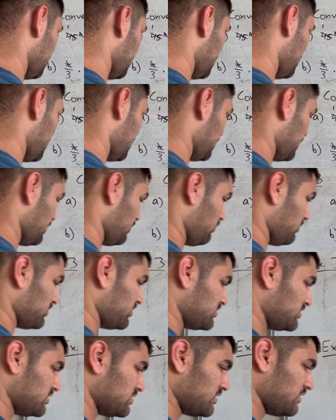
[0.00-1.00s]
And what
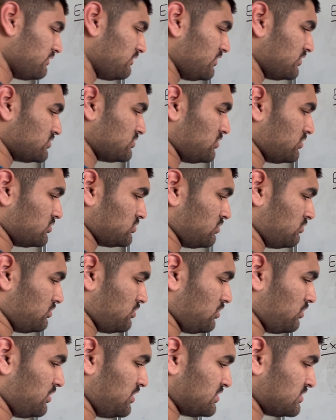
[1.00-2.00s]
does this give us? So
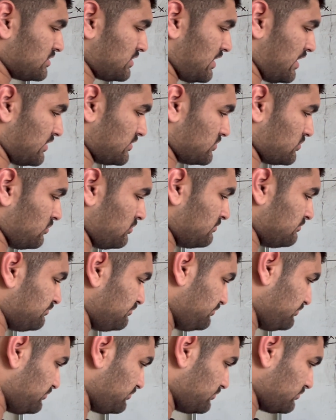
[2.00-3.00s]
degrees cancel.
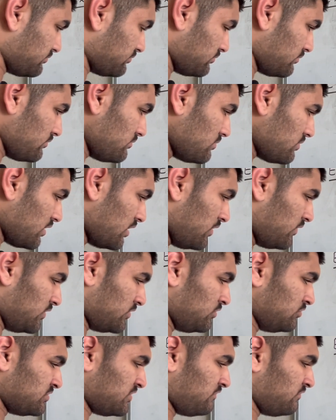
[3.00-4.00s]
And
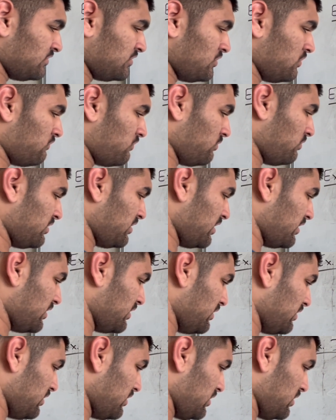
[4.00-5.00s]
then 270 over
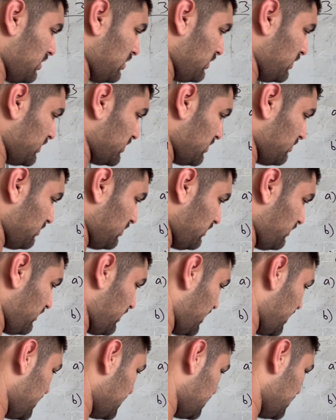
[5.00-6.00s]
180, this
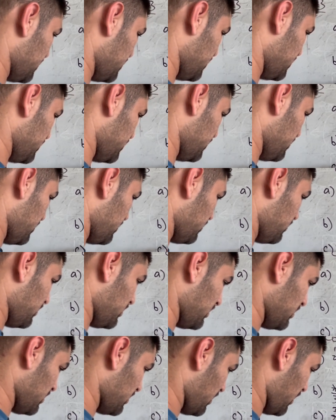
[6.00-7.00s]
simplifies to
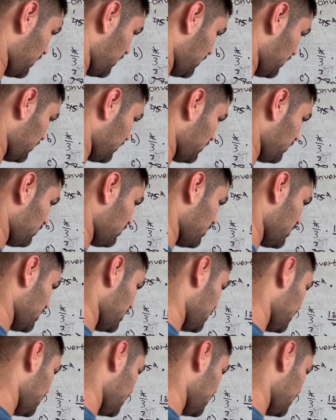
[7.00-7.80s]
3 and then 2.